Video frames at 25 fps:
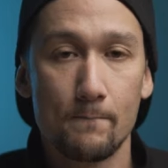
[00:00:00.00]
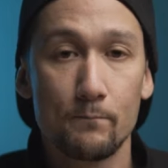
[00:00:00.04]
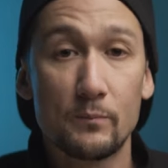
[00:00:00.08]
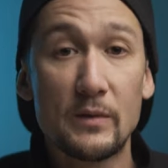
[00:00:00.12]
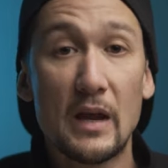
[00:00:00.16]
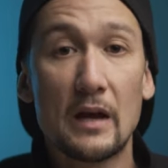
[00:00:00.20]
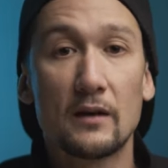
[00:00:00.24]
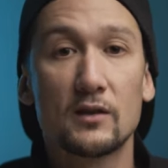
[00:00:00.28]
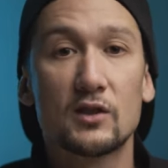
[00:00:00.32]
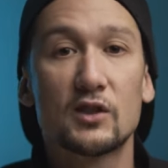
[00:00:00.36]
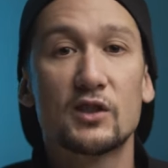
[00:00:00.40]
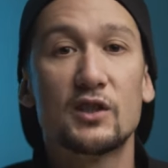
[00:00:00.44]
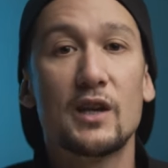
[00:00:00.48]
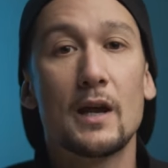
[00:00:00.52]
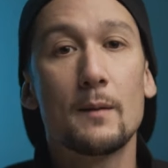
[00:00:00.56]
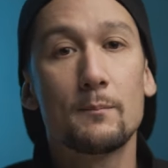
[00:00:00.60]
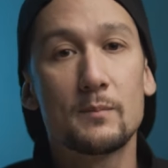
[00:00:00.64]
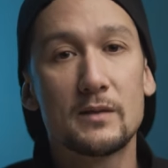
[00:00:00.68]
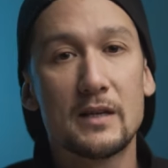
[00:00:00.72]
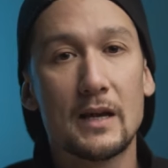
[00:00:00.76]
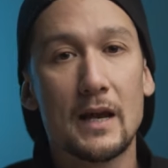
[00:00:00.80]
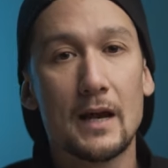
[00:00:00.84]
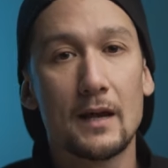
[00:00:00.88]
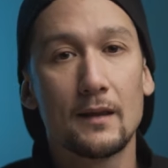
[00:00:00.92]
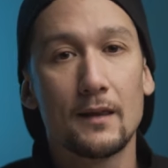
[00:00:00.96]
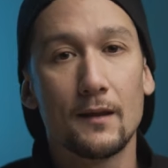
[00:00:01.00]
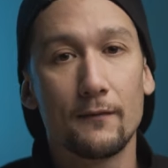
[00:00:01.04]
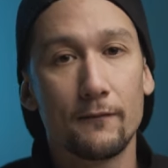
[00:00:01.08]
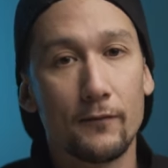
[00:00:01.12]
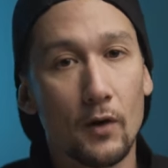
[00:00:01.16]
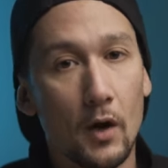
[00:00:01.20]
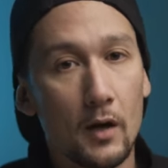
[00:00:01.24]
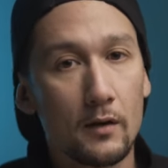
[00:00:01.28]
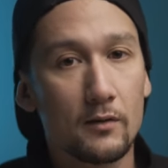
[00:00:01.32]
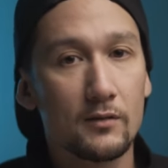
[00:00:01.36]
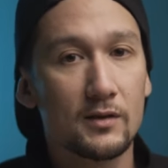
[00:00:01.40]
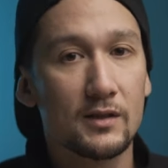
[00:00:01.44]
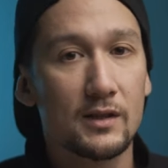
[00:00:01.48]
Now, step 10, the
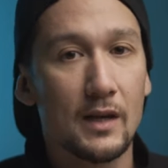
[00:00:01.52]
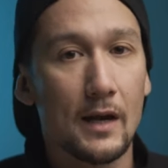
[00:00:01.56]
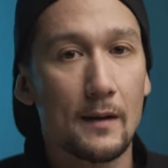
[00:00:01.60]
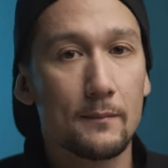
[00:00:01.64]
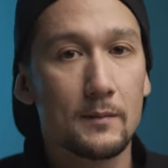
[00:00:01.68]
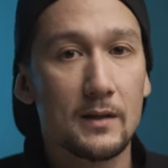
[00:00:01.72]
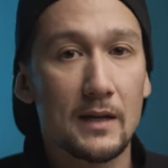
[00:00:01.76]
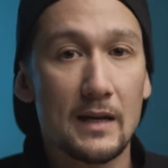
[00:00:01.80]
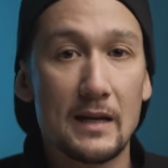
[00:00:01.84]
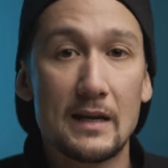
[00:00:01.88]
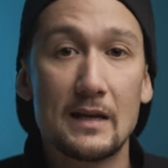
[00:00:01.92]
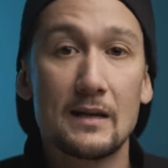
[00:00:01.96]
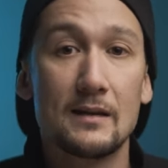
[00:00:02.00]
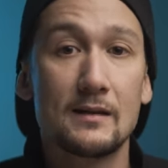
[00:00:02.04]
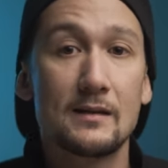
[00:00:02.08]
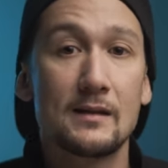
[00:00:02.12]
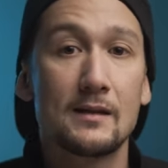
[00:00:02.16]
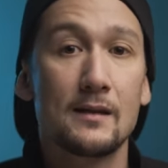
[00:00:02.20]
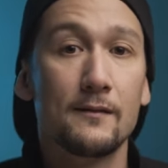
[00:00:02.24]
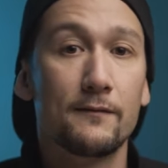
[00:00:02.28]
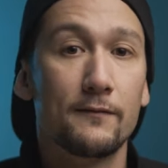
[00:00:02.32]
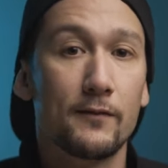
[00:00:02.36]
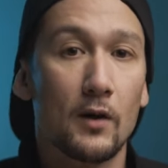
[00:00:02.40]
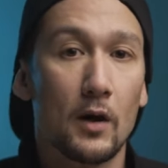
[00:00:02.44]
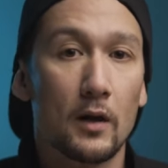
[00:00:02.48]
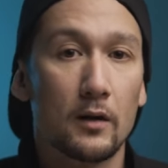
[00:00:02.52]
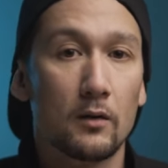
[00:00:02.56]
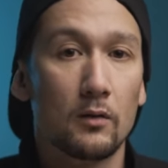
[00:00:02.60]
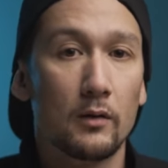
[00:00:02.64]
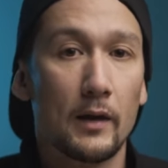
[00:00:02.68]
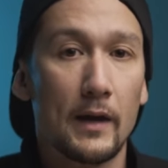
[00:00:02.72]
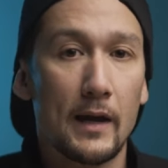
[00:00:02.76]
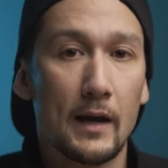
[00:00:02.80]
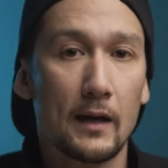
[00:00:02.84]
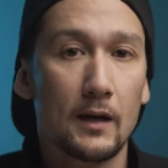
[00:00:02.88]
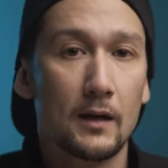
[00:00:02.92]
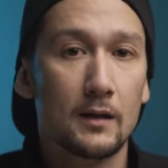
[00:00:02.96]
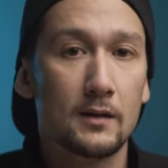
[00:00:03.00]
final step, is the
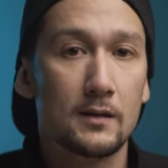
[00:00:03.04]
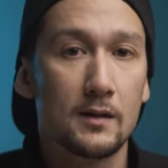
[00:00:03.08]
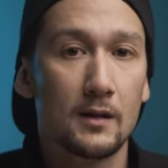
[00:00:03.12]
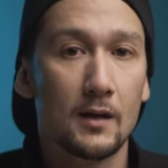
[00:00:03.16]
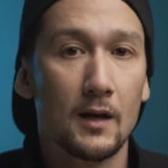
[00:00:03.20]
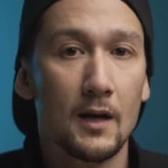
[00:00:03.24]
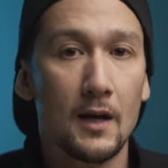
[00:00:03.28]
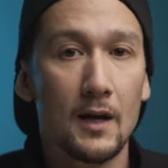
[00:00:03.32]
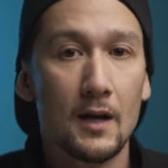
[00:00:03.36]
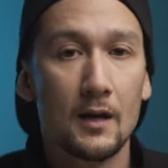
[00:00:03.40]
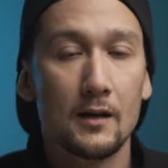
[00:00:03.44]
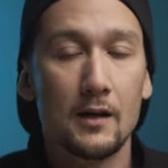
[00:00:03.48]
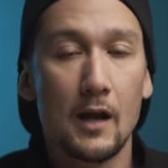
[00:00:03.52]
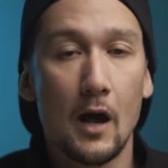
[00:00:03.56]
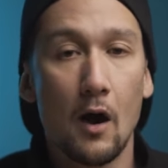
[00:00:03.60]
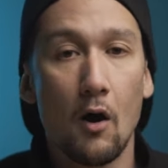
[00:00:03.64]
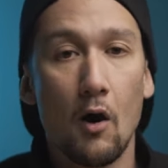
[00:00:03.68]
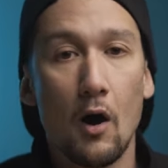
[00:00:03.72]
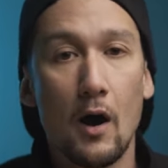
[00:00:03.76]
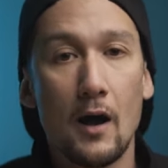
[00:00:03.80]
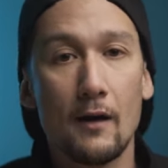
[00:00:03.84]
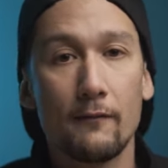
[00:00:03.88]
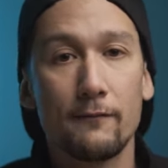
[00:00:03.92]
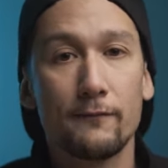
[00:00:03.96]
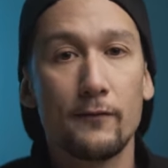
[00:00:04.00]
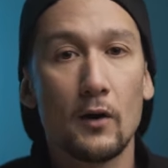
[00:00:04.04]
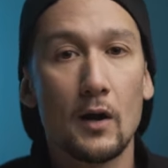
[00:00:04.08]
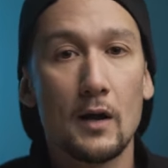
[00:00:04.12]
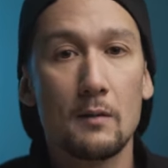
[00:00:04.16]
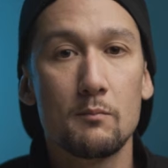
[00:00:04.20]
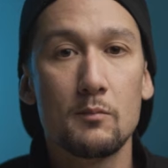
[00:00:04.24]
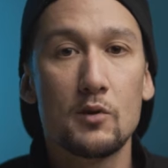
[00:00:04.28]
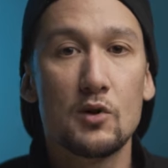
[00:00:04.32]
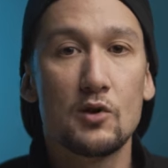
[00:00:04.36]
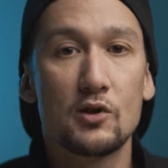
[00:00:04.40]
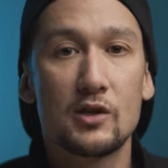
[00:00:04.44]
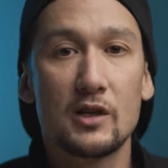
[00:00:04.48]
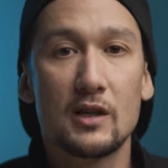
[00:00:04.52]
final edit. Now, I find
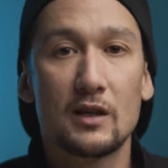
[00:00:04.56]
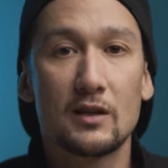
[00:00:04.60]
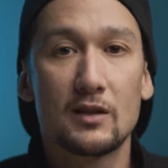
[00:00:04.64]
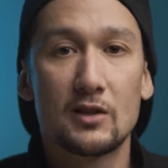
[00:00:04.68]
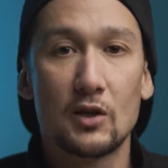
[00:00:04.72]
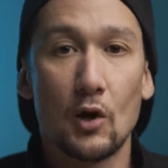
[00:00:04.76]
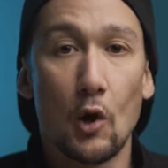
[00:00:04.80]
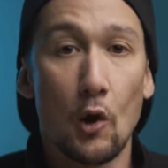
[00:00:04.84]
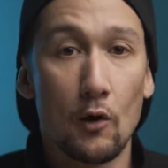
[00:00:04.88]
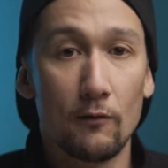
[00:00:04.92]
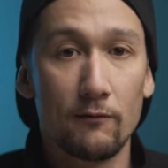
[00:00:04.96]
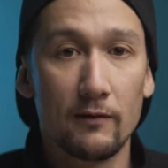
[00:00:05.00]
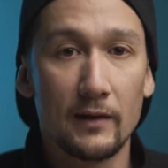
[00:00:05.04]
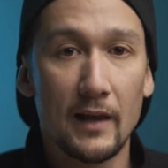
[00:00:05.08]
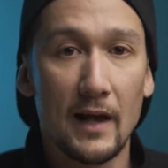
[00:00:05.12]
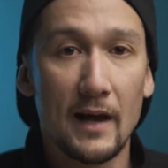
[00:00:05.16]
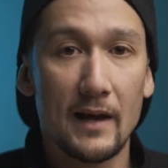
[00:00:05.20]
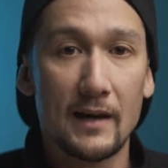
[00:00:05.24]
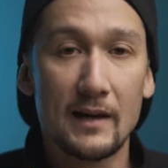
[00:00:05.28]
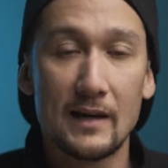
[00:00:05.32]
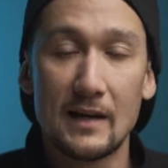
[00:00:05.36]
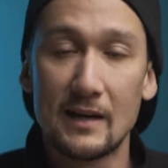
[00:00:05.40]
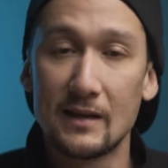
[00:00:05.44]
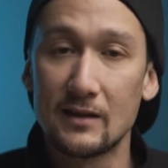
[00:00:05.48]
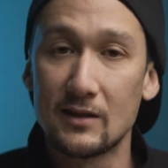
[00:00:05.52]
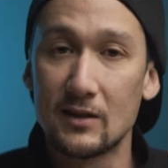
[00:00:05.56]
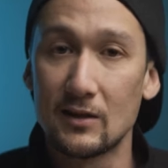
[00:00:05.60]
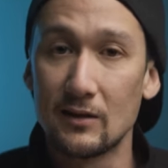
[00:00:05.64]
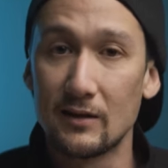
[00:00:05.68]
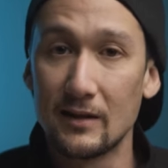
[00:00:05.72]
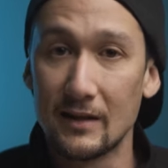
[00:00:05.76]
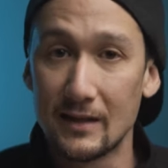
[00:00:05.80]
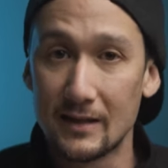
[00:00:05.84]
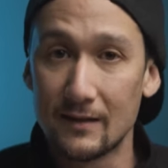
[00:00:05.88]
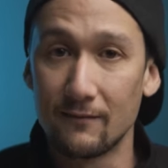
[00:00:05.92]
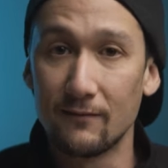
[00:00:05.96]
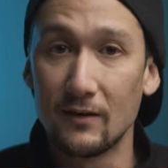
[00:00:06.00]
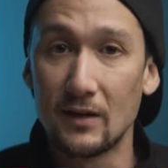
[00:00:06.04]
music to overlay into
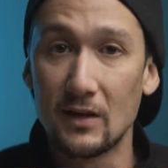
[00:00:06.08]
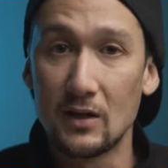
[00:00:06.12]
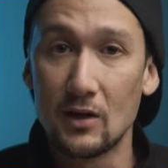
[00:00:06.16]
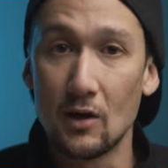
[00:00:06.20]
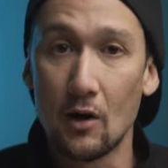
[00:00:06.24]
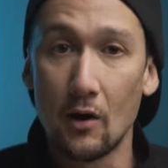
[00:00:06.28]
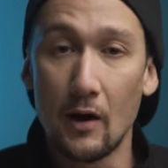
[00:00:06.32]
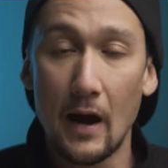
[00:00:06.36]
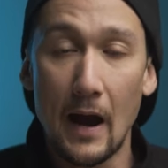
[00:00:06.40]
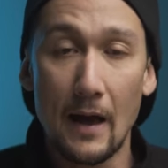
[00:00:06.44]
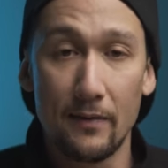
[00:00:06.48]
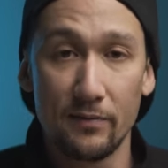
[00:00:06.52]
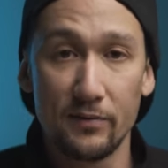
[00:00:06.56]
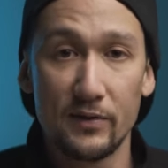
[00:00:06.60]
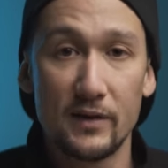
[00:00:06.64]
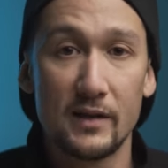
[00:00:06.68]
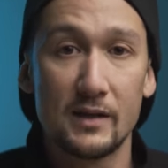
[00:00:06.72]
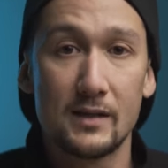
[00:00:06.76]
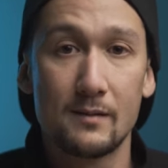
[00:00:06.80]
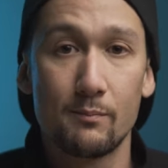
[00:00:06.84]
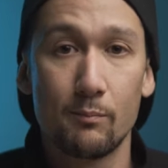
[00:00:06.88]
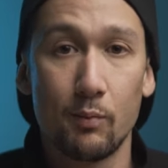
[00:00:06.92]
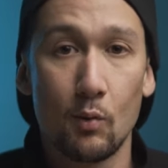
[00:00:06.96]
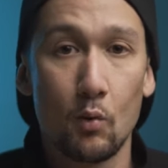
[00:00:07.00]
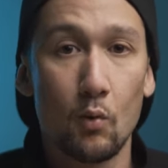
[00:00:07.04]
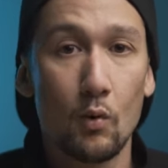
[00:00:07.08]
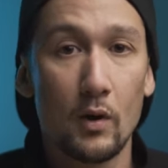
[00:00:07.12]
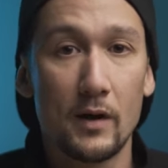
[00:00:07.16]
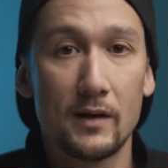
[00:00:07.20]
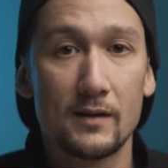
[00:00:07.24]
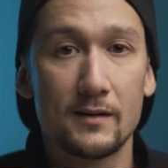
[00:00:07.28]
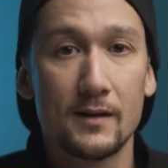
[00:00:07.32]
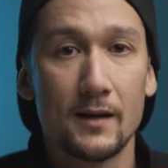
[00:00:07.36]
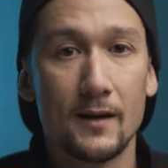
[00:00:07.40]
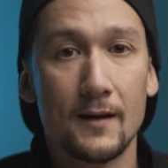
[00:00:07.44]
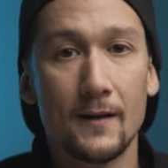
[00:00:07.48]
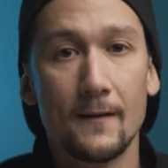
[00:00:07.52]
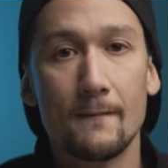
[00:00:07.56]
this video at this
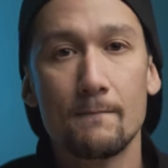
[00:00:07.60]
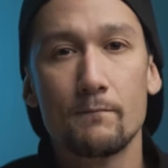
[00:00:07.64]
point.